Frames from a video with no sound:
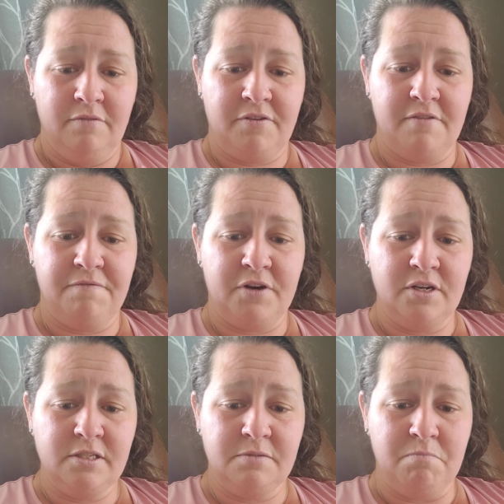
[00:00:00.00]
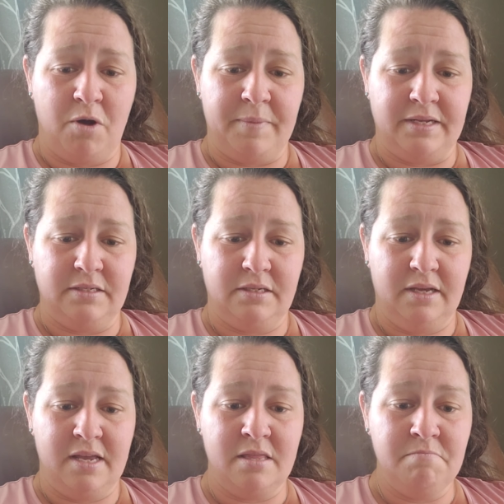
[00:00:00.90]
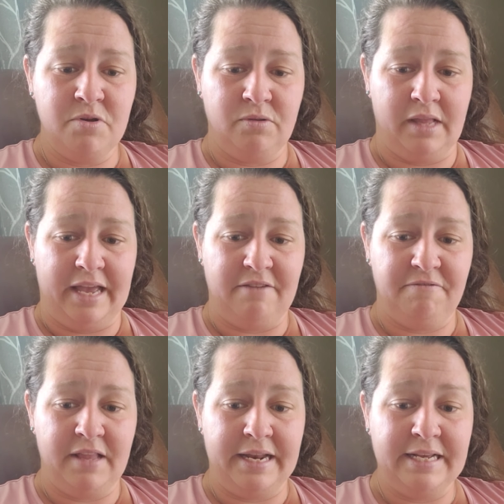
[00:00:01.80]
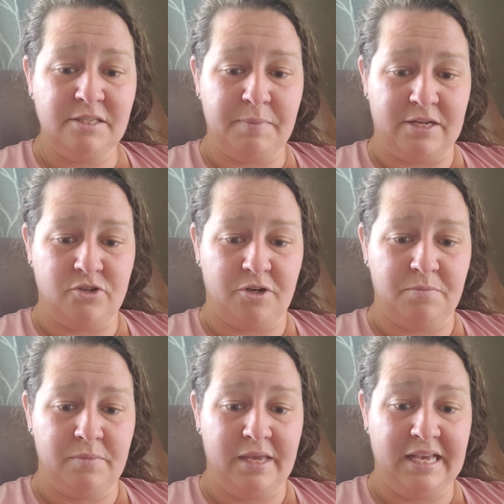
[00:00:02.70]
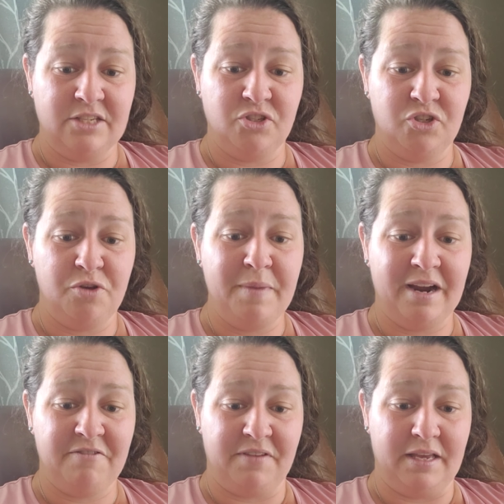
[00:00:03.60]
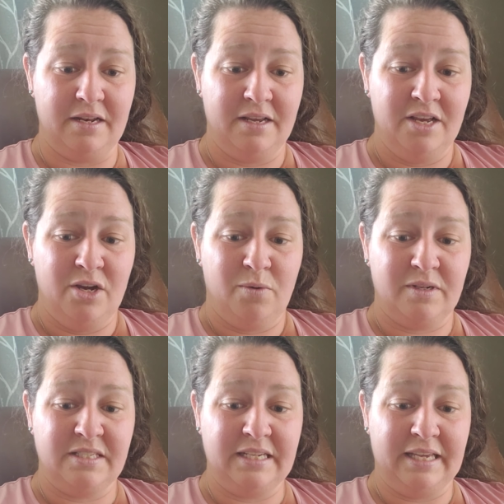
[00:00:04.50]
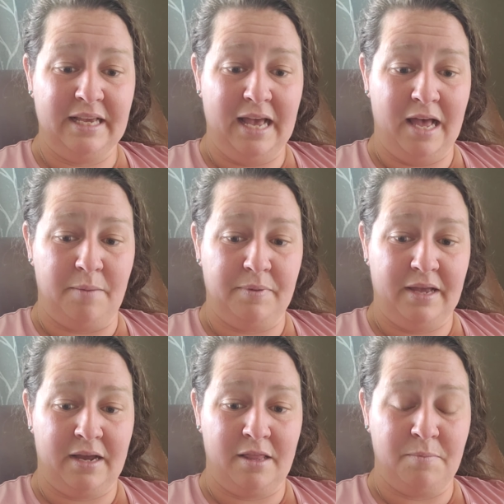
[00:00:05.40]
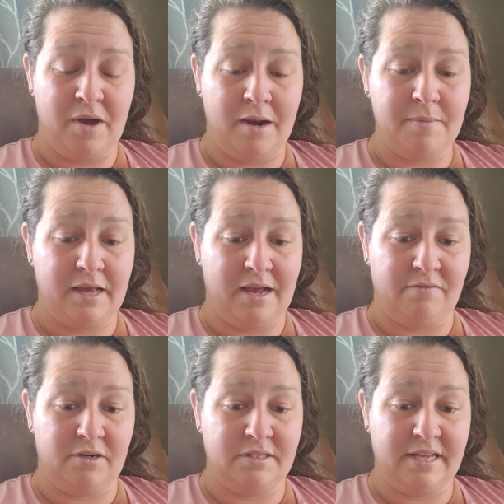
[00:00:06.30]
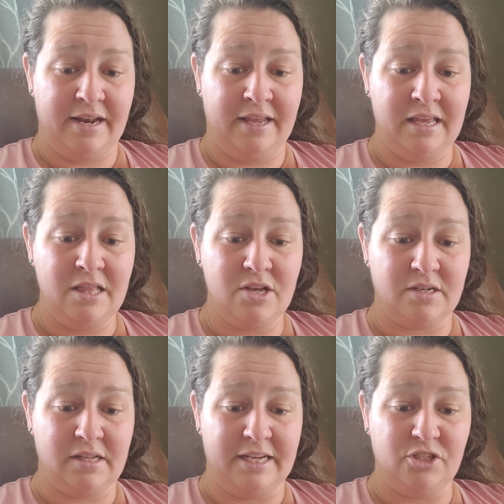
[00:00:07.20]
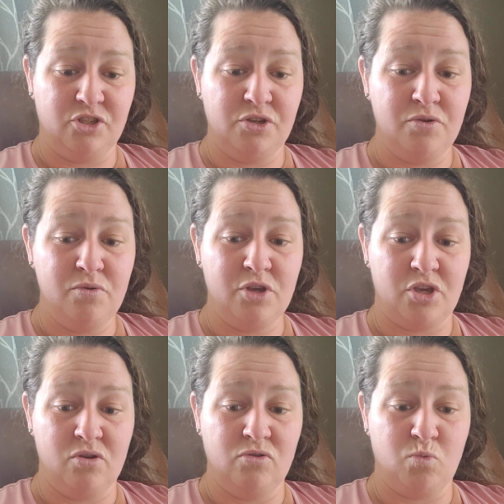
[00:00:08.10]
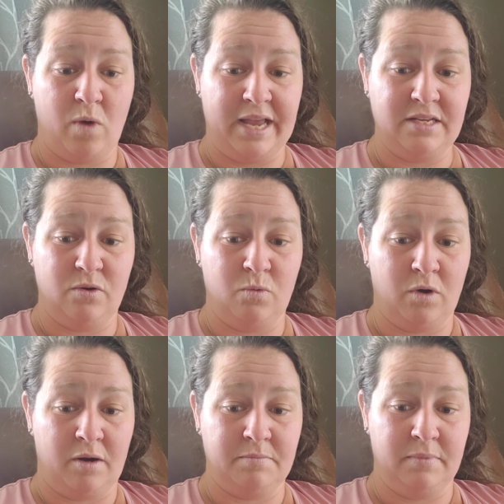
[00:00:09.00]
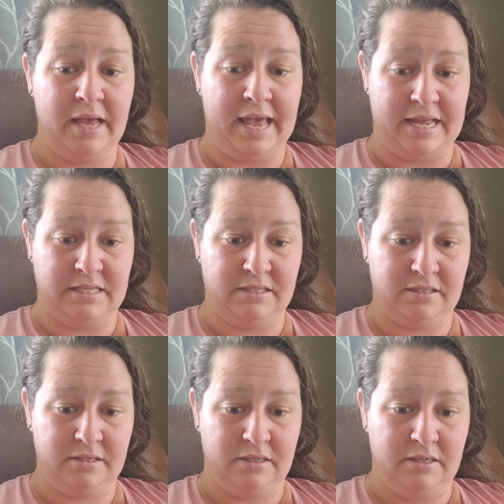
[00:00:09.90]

For the first moment in the moonlight flooding his bedroom, his 2 bare feet were sticking up out of the bottom of the covers, and he looked like 2 huge white worm heads.